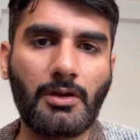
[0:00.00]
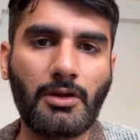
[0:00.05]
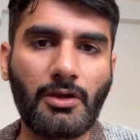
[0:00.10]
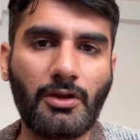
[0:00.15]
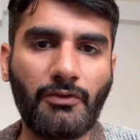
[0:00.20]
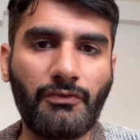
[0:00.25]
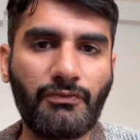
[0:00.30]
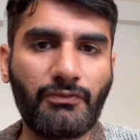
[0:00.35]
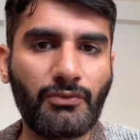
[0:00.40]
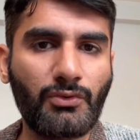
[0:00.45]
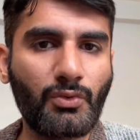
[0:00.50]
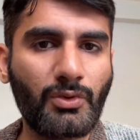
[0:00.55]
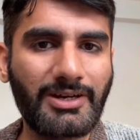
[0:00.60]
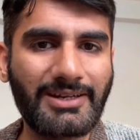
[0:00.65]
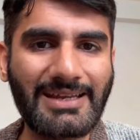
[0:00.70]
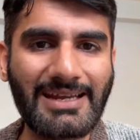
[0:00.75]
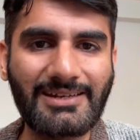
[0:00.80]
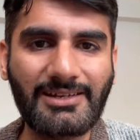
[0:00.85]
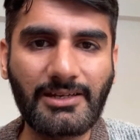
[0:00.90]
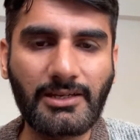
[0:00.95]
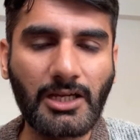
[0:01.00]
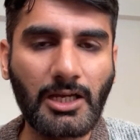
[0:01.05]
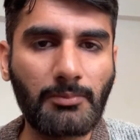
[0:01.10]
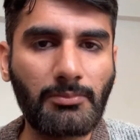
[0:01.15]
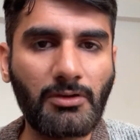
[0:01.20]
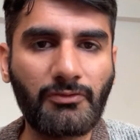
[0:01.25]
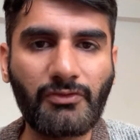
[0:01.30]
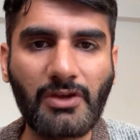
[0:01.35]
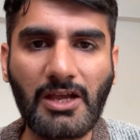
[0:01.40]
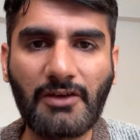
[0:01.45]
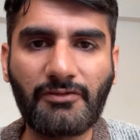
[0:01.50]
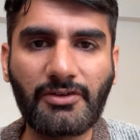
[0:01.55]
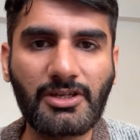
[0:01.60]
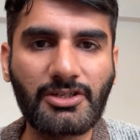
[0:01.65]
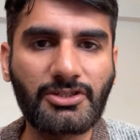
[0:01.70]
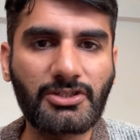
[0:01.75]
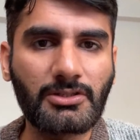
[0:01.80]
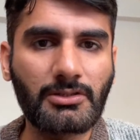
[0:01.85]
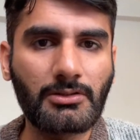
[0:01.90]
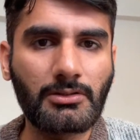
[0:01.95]
If you are getting above
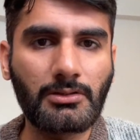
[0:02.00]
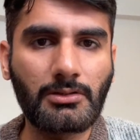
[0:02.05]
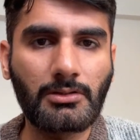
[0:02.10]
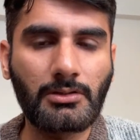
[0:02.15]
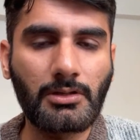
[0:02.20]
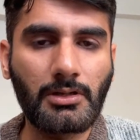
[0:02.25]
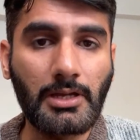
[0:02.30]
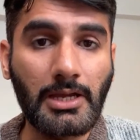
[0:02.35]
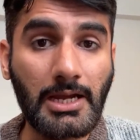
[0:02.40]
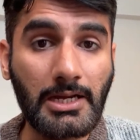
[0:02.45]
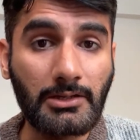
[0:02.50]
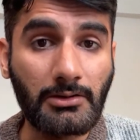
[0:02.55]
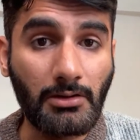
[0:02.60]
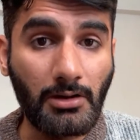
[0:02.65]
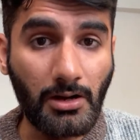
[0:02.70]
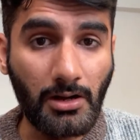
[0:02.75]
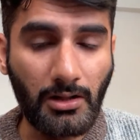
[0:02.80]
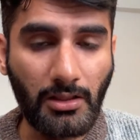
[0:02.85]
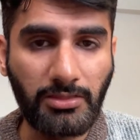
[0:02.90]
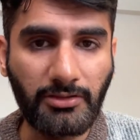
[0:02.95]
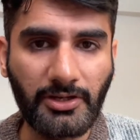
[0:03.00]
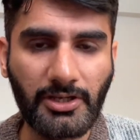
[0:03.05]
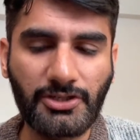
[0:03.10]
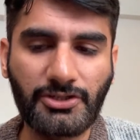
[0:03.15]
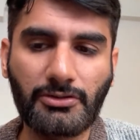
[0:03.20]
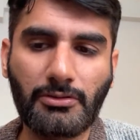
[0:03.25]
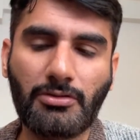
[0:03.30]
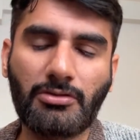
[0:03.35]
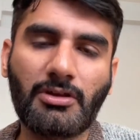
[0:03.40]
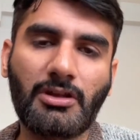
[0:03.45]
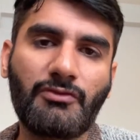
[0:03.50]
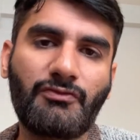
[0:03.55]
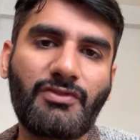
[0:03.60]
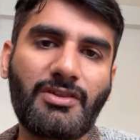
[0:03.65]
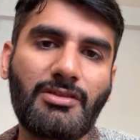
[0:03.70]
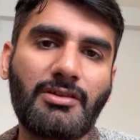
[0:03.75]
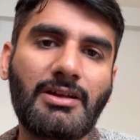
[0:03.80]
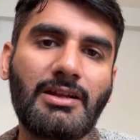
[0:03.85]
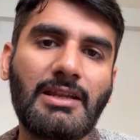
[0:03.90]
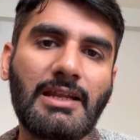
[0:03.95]
average at all stations in
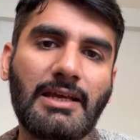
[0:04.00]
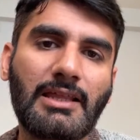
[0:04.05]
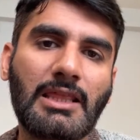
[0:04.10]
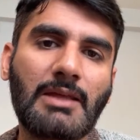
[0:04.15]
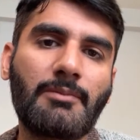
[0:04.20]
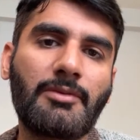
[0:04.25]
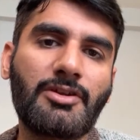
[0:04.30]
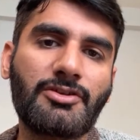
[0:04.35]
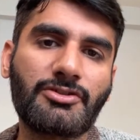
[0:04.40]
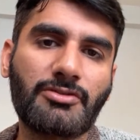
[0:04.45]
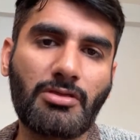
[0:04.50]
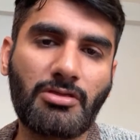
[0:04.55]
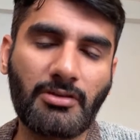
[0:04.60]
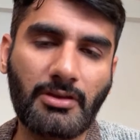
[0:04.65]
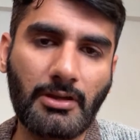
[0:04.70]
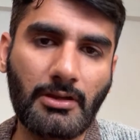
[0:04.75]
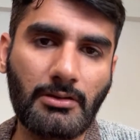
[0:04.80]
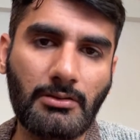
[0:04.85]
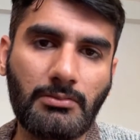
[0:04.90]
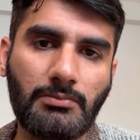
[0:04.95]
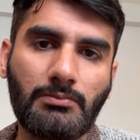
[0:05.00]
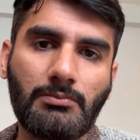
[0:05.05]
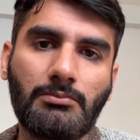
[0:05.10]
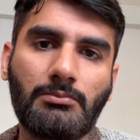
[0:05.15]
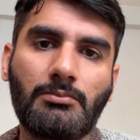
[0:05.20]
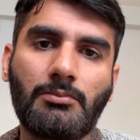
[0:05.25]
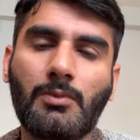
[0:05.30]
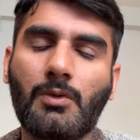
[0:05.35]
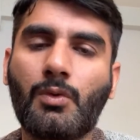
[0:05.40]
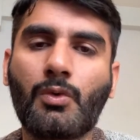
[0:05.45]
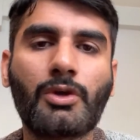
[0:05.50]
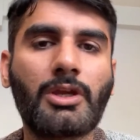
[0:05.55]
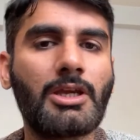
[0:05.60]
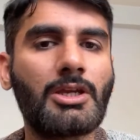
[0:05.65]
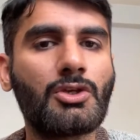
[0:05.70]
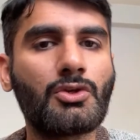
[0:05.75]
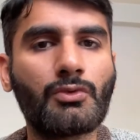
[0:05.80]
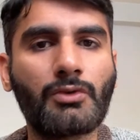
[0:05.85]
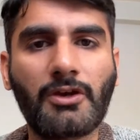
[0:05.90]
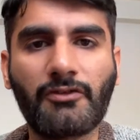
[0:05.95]
physical examination skill,
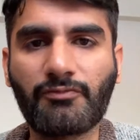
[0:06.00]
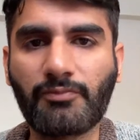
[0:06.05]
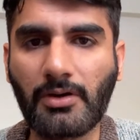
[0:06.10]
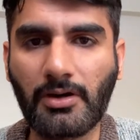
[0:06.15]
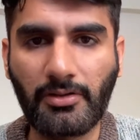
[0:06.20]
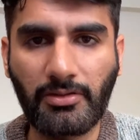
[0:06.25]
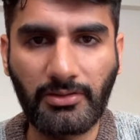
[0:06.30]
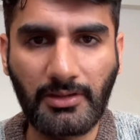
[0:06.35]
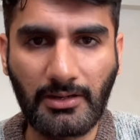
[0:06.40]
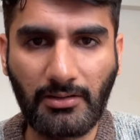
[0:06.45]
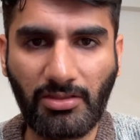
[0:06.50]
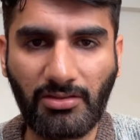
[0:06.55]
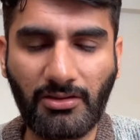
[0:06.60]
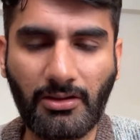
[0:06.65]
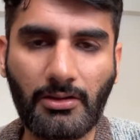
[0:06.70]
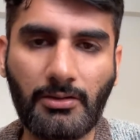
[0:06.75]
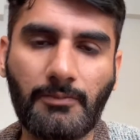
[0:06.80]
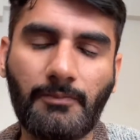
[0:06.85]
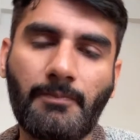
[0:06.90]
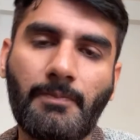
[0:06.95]
okay, you have passed that skill.